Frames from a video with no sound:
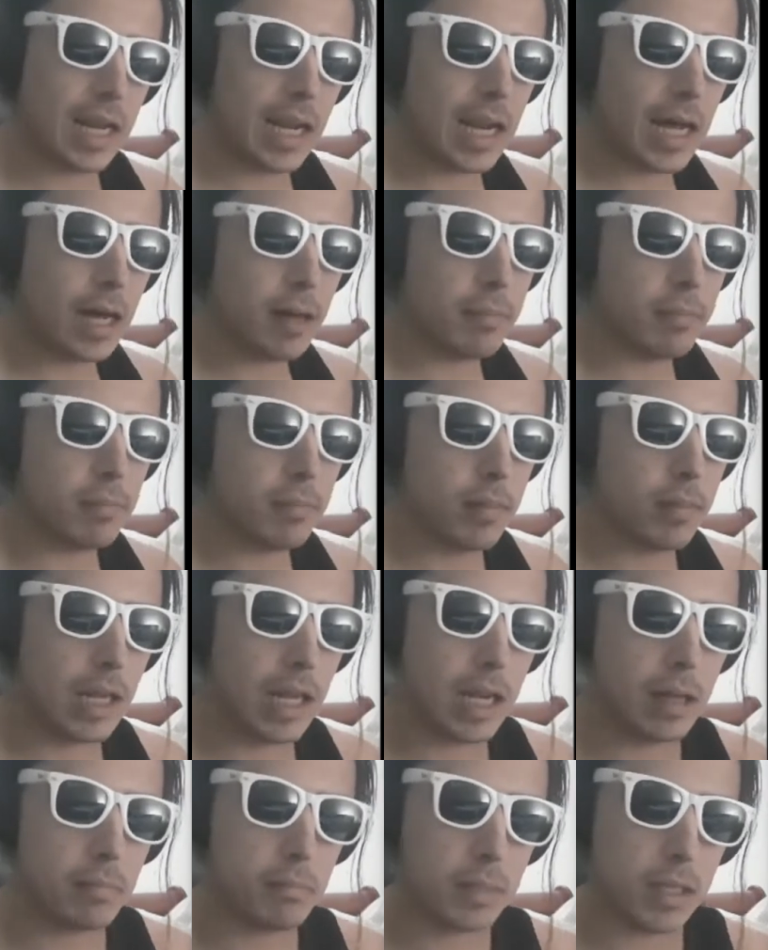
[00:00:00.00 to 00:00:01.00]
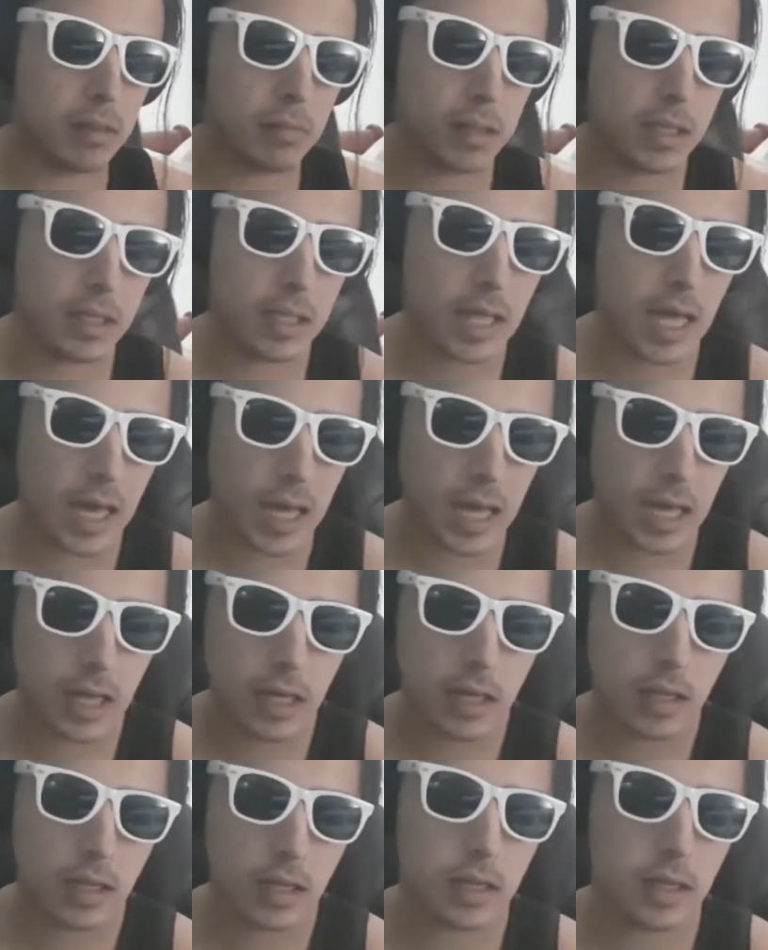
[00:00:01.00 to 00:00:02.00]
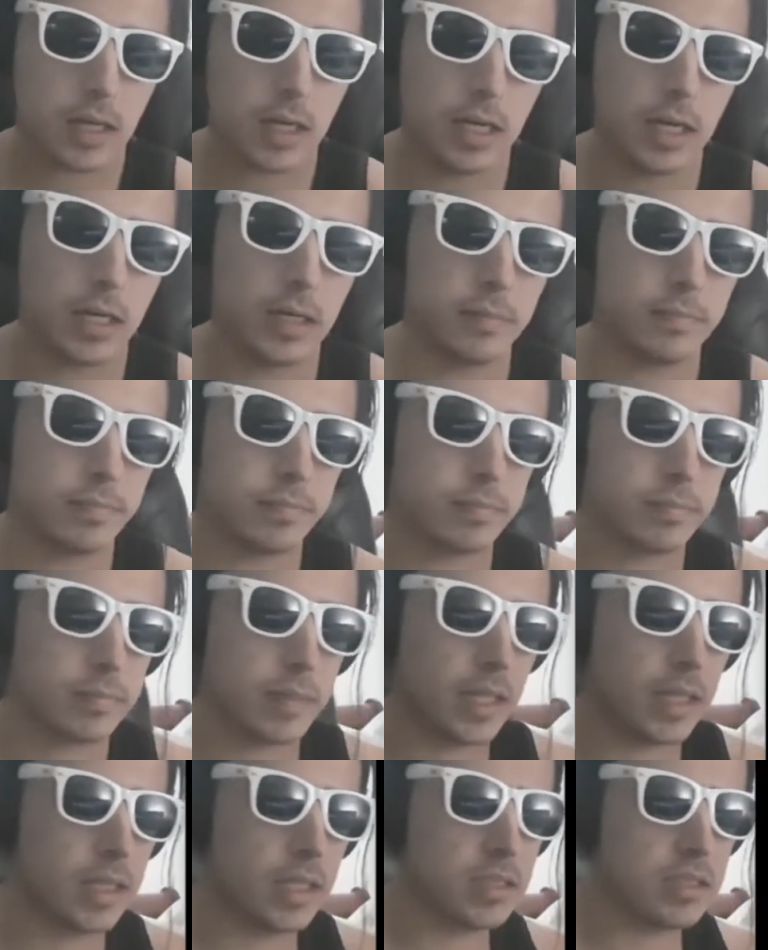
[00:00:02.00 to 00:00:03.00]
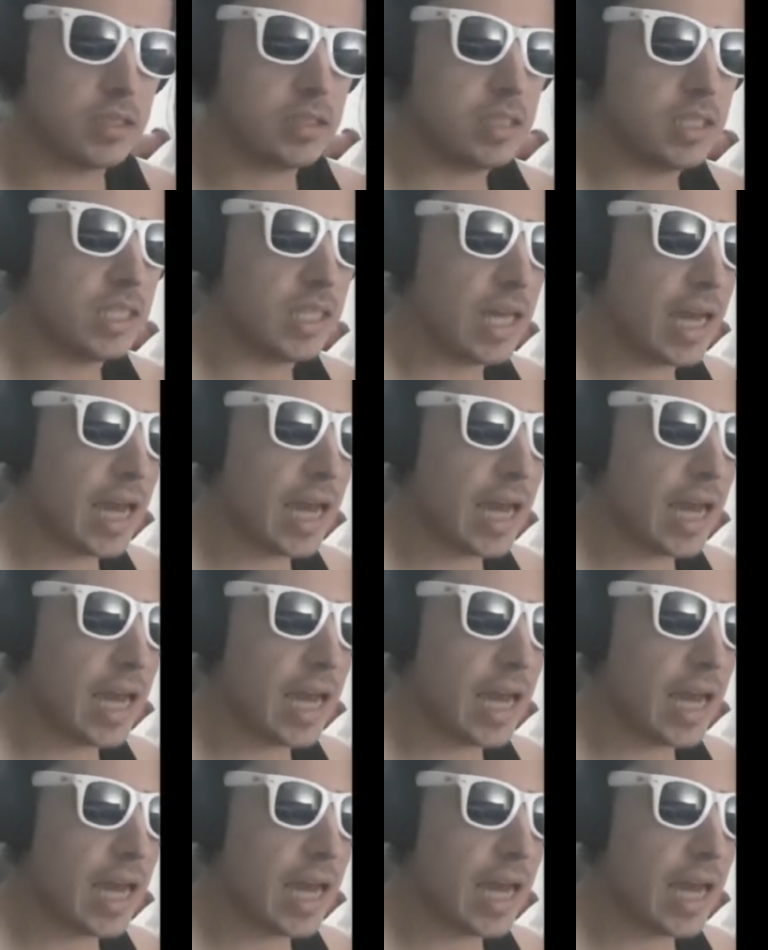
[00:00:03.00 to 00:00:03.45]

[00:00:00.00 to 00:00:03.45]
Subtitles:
La Mimi Gang. And this is the